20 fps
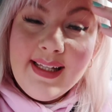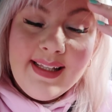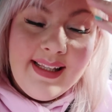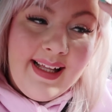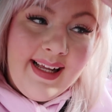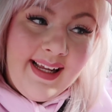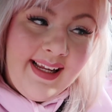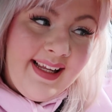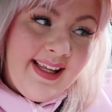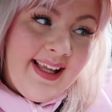
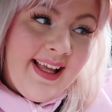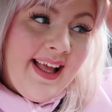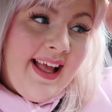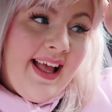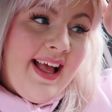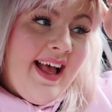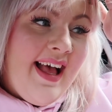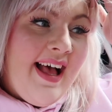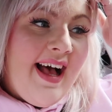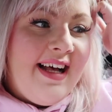like
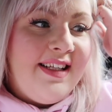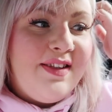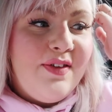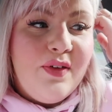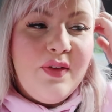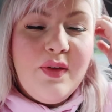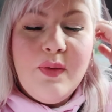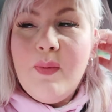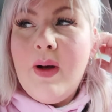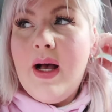I
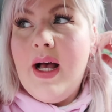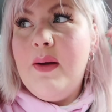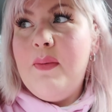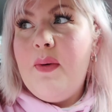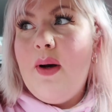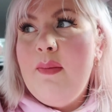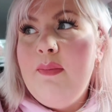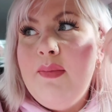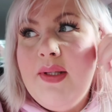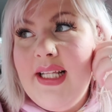don't know why but I'm